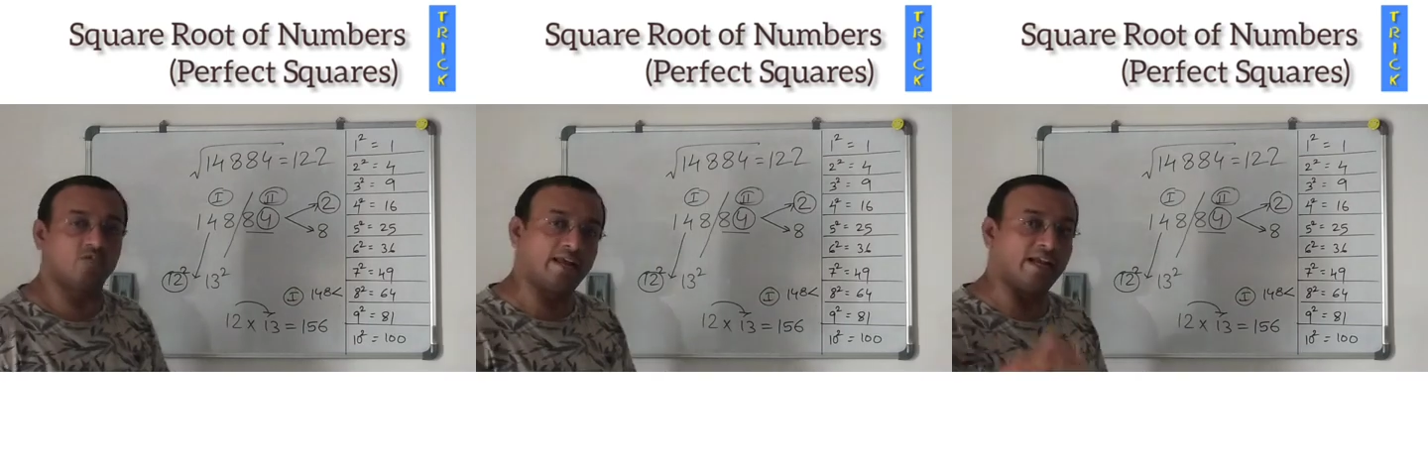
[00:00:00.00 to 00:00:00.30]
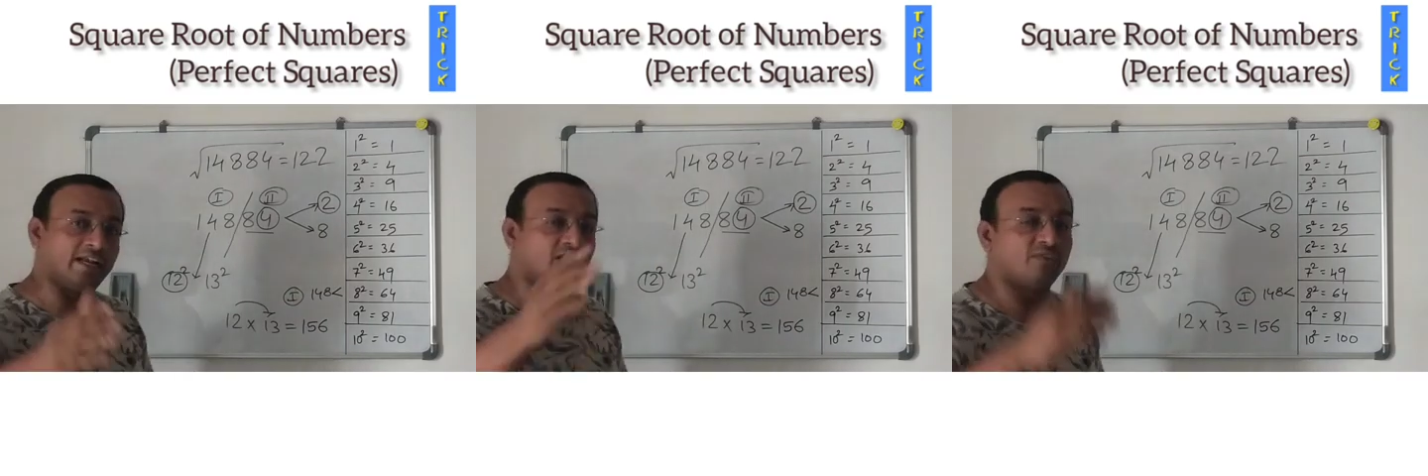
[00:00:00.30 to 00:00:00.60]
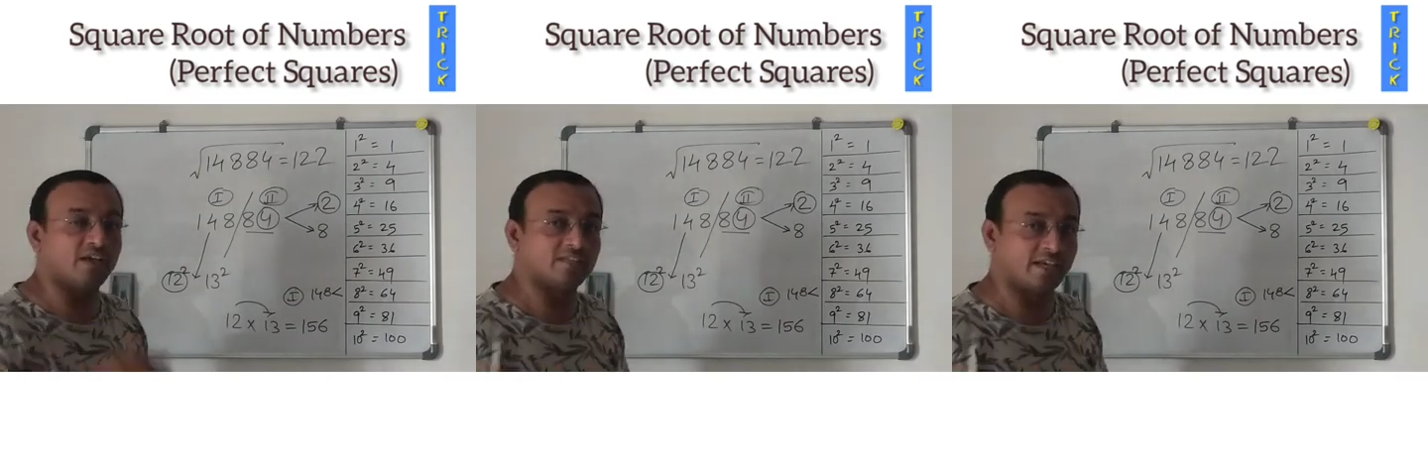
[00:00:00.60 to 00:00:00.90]
will get it in
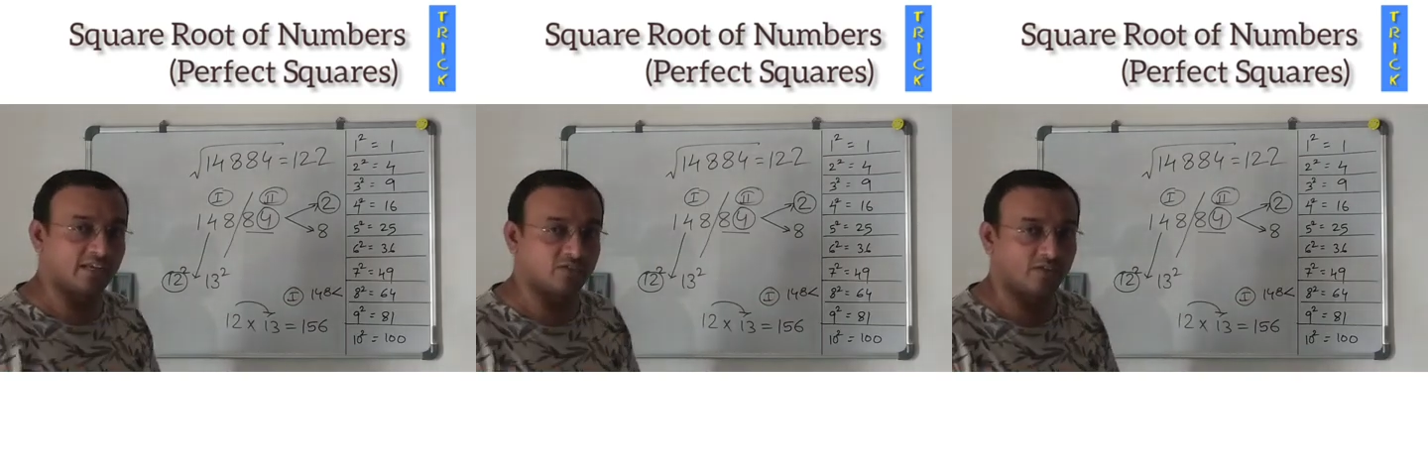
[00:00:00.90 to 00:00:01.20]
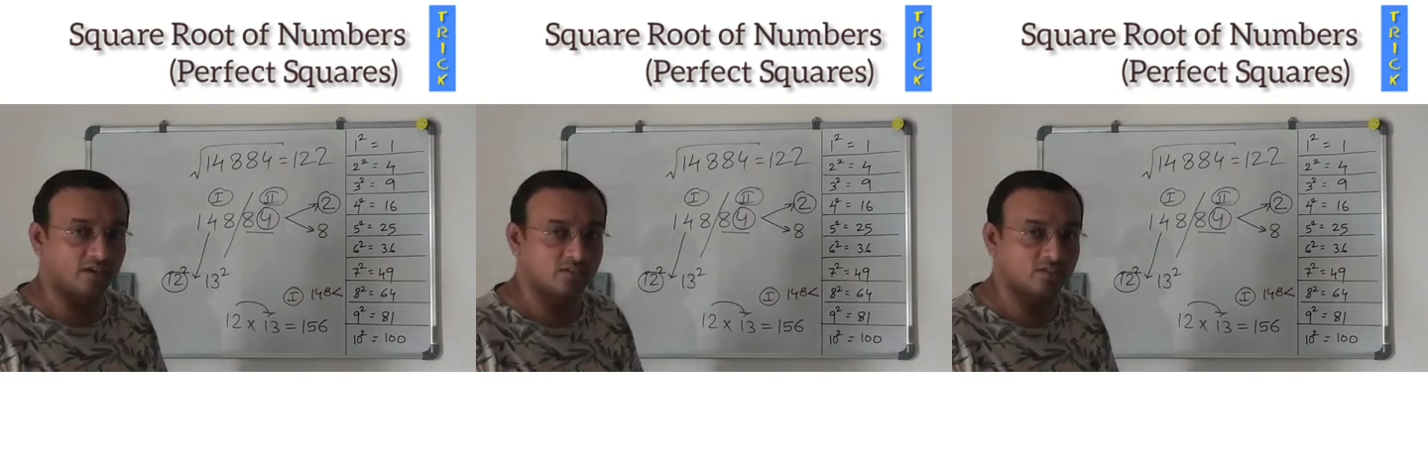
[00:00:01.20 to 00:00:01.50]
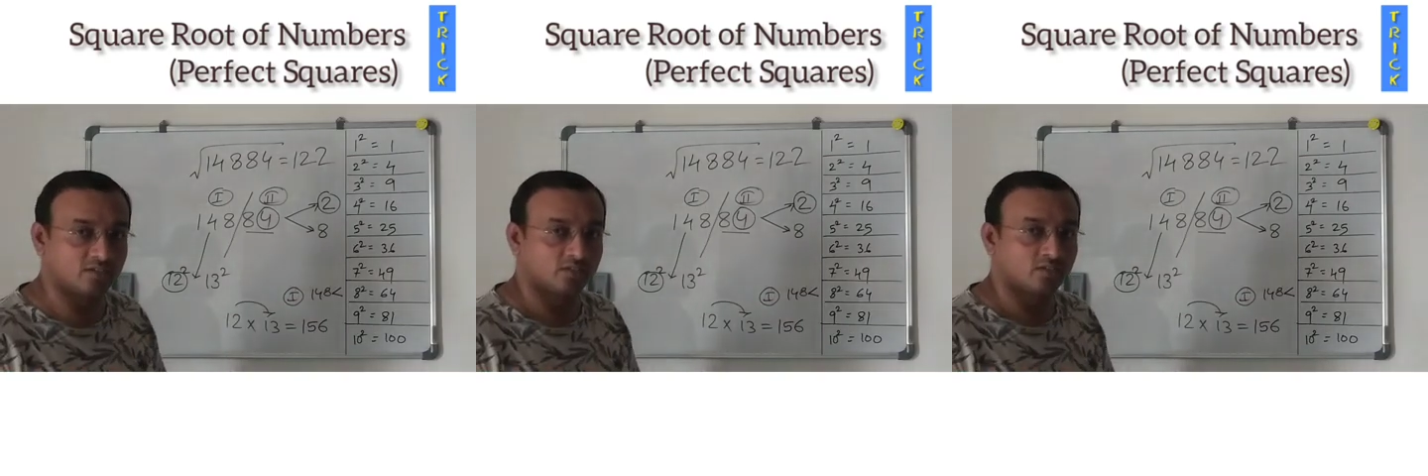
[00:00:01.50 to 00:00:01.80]
5 seconds, friends.
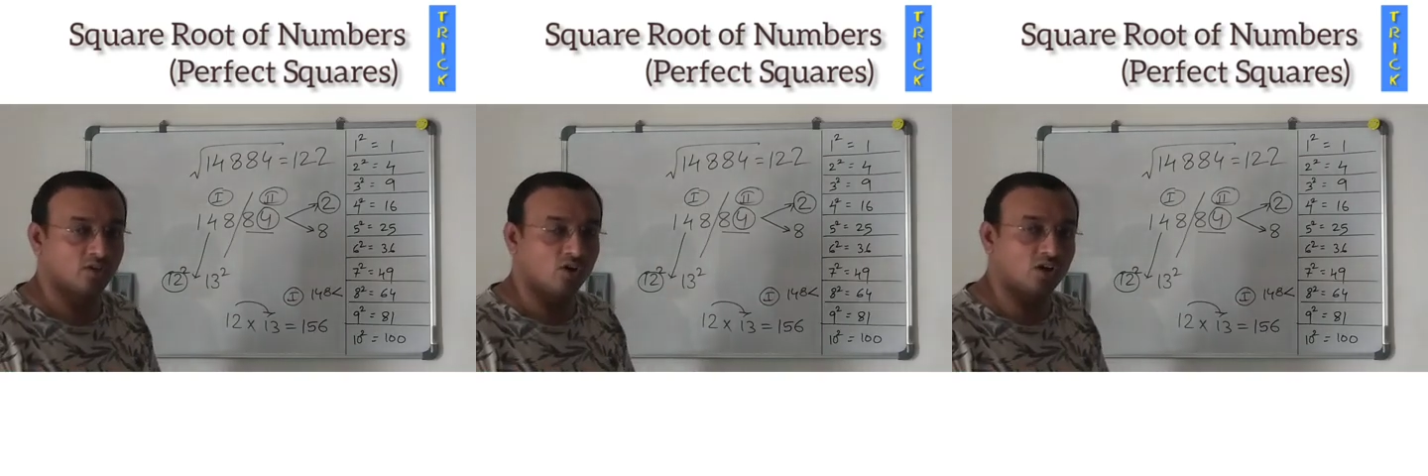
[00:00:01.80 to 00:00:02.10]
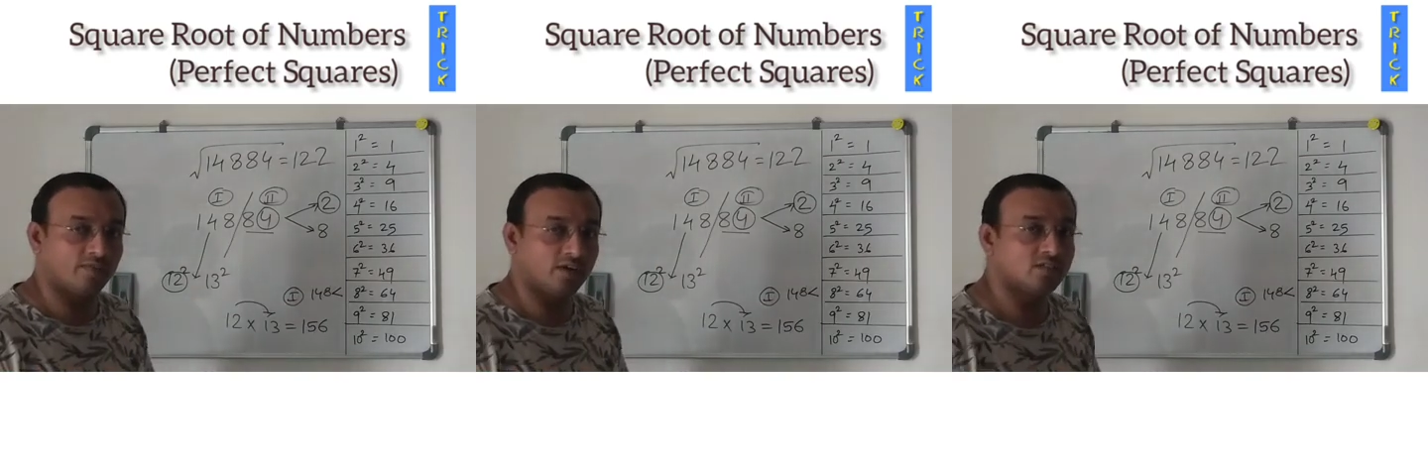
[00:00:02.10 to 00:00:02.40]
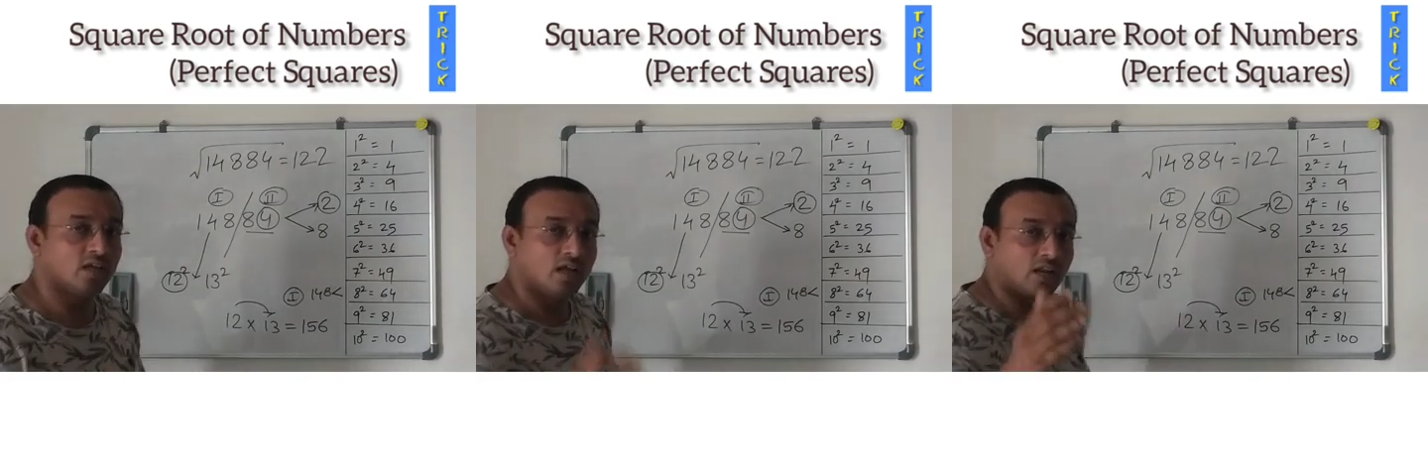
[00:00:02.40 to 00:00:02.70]
Okay, friends?
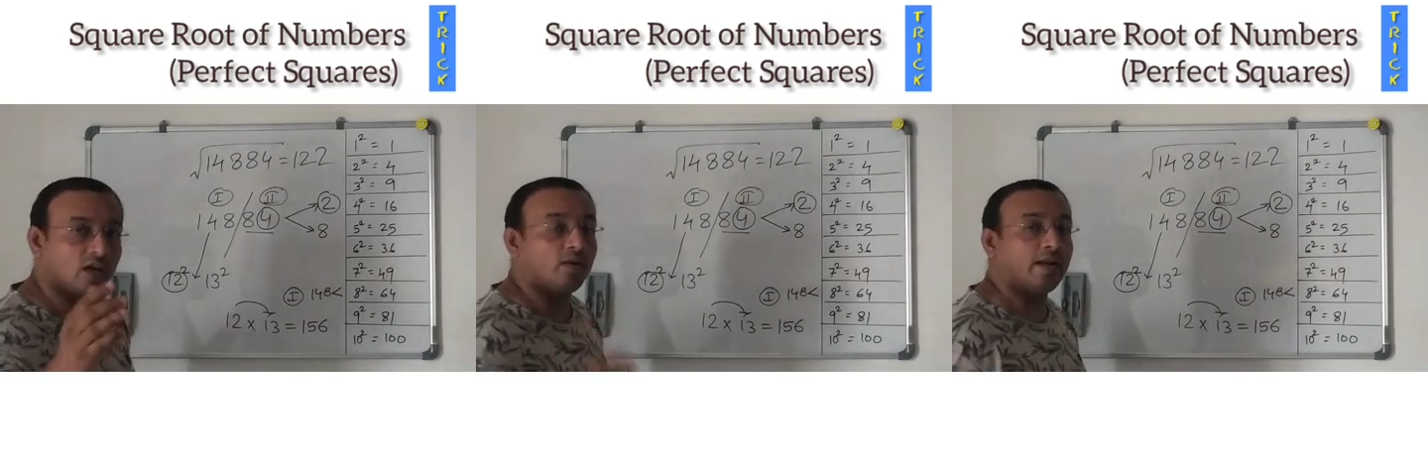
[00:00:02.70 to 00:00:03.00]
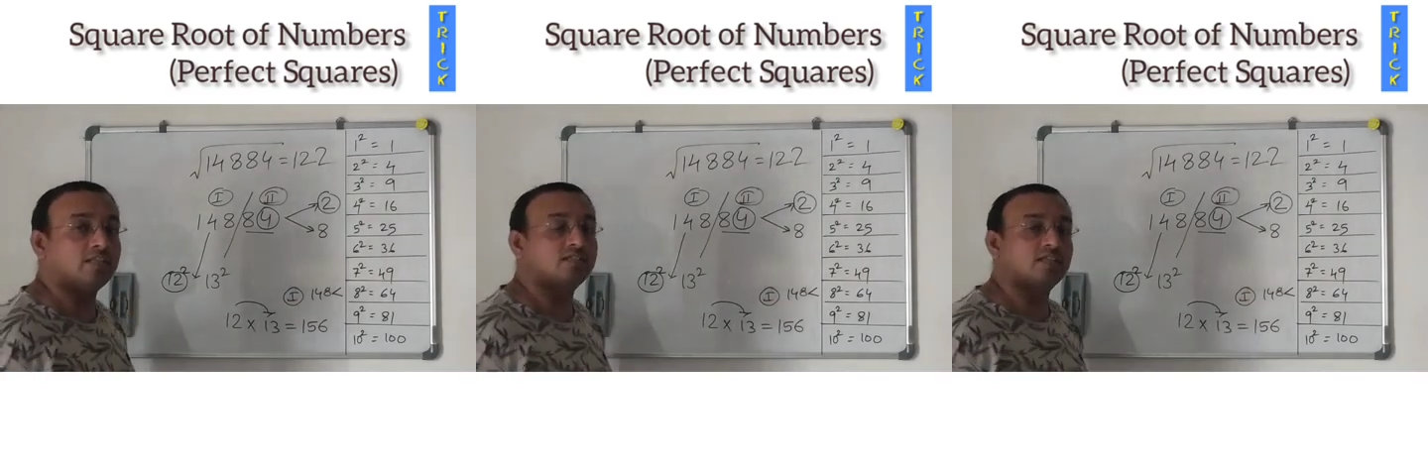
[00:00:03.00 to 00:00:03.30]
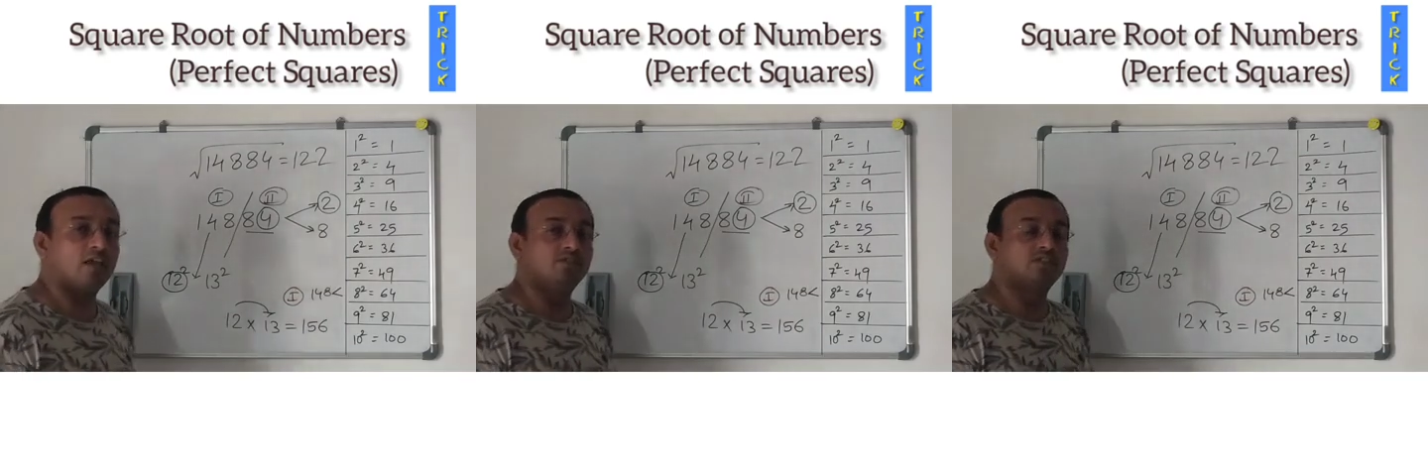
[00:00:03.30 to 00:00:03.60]
Now let us
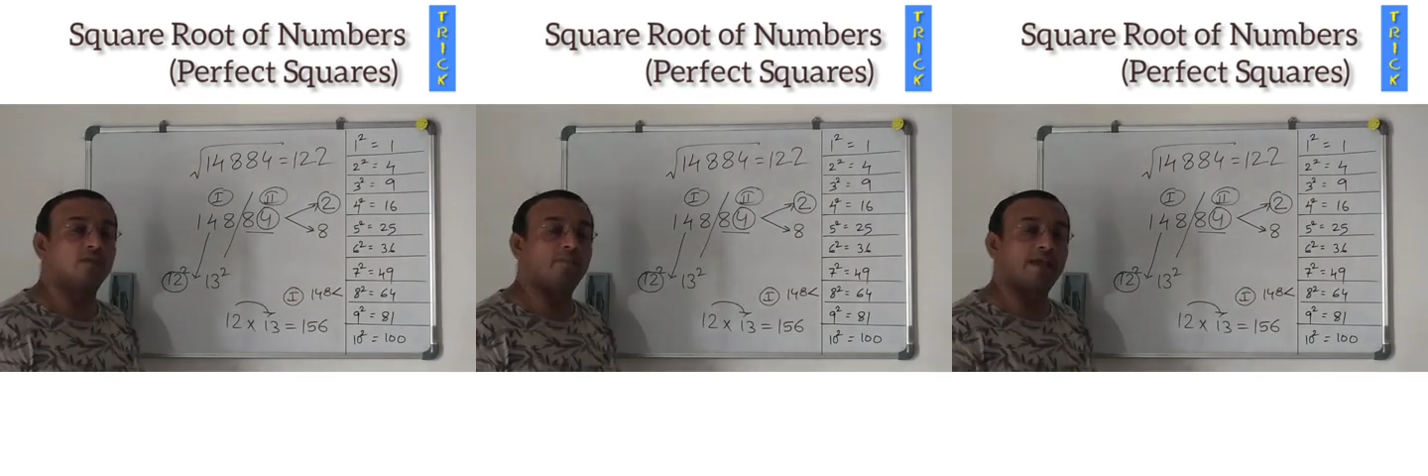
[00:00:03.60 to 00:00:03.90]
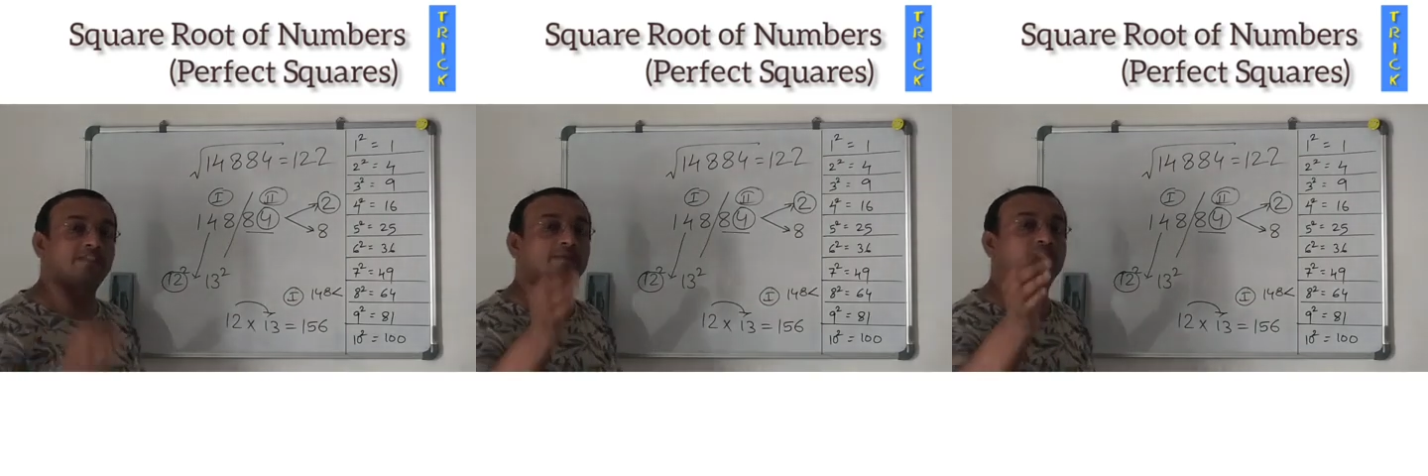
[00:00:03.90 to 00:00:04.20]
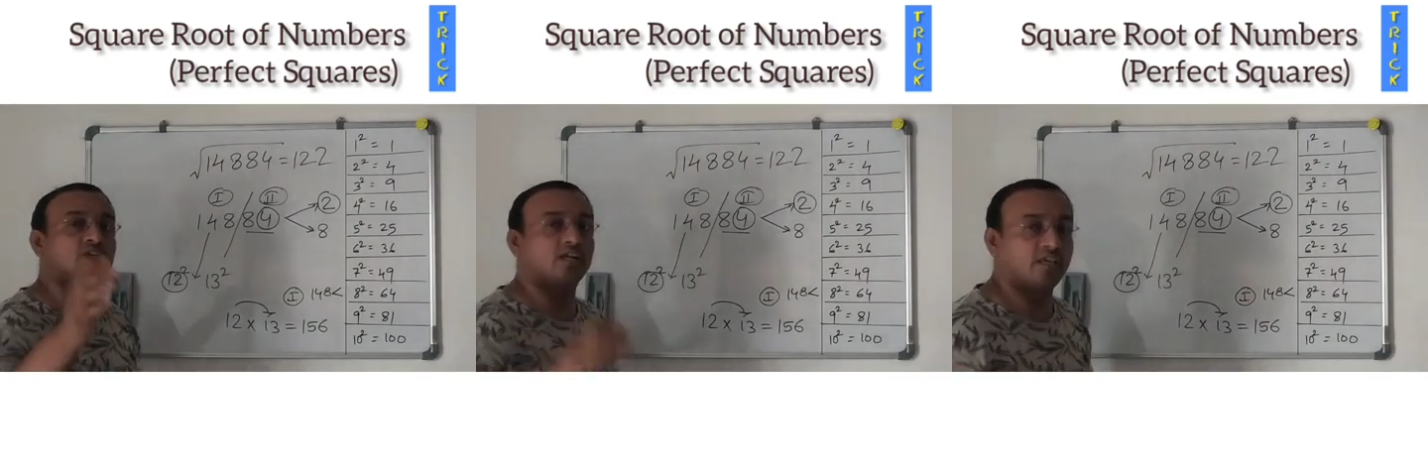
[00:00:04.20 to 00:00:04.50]
try with some exceptional